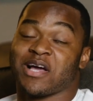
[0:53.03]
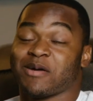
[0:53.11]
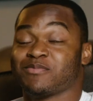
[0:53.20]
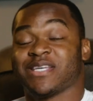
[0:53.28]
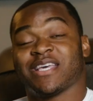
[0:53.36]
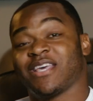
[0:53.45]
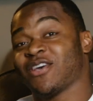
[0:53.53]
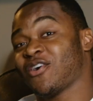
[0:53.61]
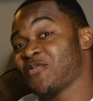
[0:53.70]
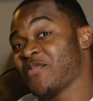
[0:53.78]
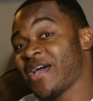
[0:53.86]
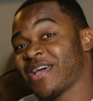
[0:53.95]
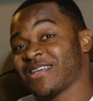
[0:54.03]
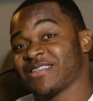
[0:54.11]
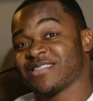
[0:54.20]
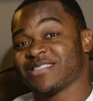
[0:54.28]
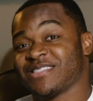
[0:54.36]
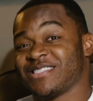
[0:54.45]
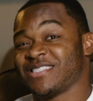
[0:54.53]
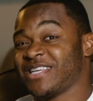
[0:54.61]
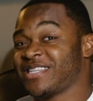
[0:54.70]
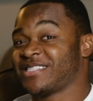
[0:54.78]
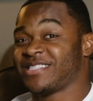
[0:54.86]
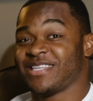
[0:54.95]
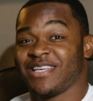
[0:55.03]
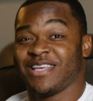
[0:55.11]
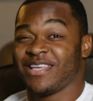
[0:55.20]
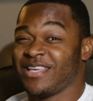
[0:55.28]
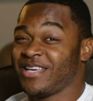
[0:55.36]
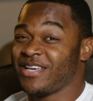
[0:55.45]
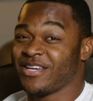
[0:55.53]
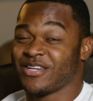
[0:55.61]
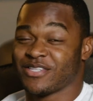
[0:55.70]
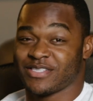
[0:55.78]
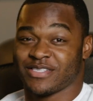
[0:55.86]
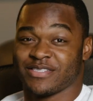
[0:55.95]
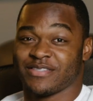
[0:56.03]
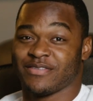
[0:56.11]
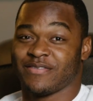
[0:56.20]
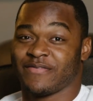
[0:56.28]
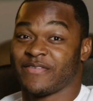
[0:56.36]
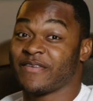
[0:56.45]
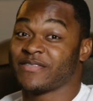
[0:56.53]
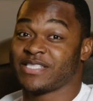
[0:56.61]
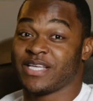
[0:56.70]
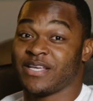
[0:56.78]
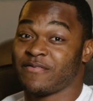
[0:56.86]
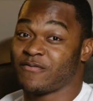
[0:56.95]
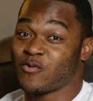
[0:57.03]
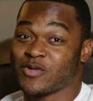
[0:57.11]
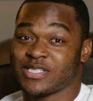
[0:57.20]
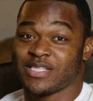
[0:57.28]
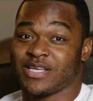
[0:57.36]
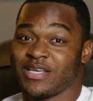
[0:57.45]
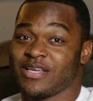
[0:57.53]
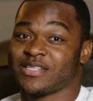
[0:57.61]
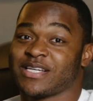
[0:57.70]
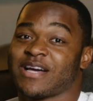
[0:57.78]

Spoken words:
I'm taking y'all back 16 years, 15, 14 years.